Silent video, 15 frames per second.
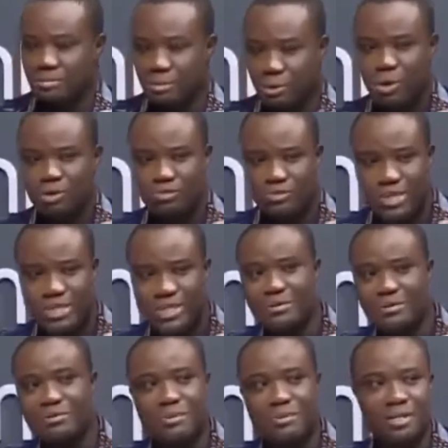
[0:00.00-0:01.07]
Because of a
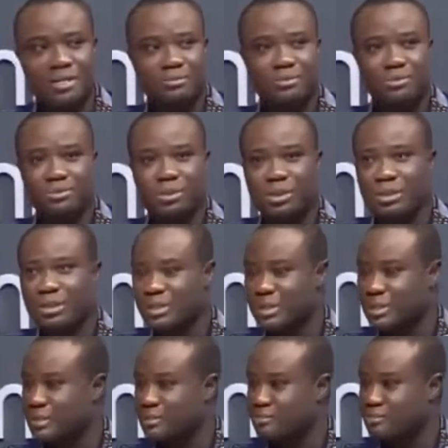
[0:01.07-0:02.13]
disagreement between
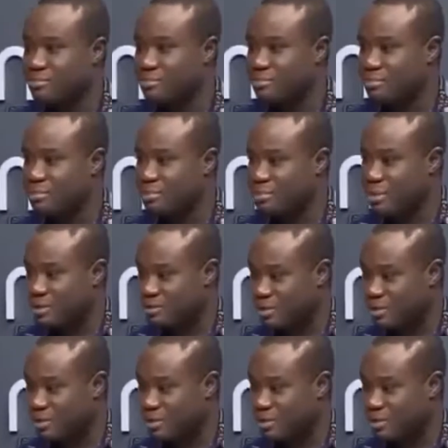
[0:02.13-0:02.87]
the